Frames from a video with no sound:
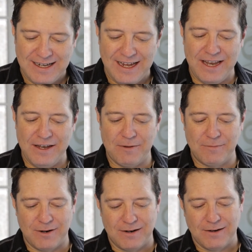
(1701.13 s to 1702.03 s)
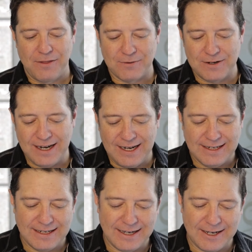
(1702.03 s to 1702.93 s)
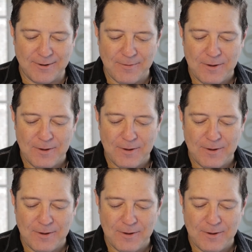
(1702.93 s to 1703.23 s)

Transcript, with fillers: And number 3, uh,